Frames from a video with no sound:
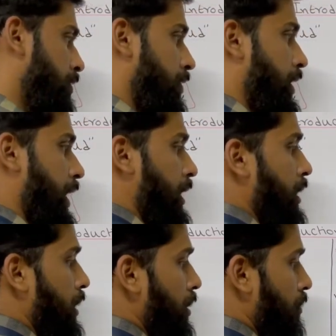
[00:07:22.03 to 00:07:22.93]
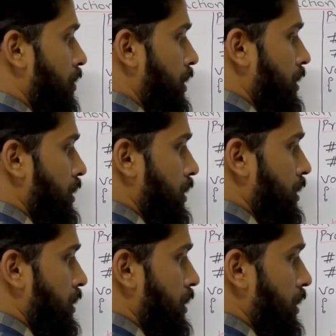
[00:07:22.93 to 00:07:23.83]
We get
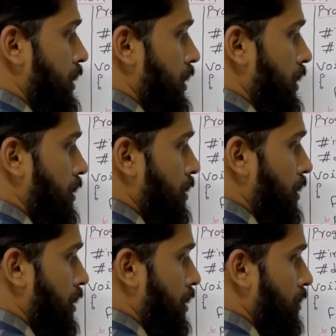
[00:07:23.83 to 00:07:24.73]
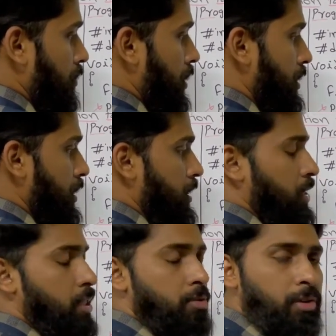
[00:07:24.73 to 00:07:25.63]

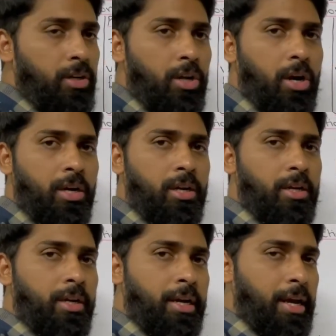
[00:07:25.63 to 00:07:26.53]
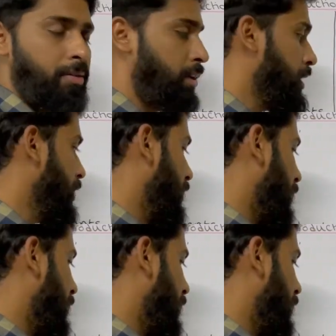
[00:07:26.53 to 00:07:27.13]
1661.91,